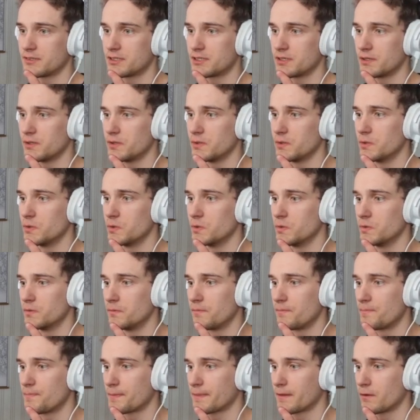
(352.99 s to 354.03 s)
So
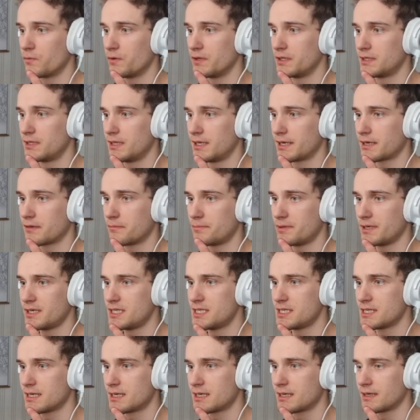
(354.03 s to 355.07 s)
with like
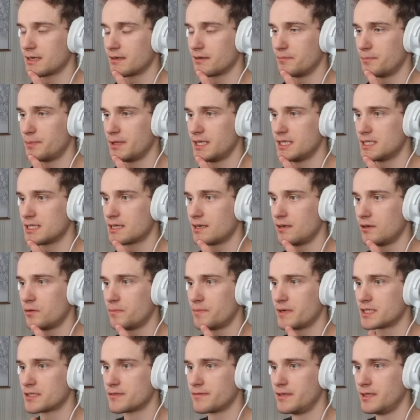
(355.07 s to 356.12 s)
basic low
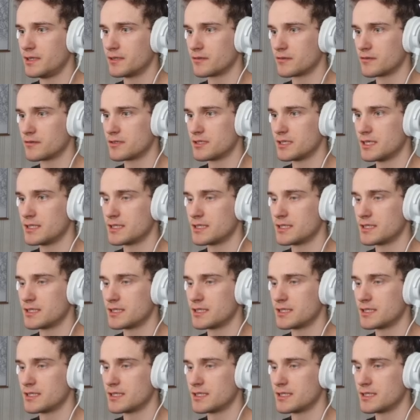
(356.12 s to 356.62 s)
pass filters,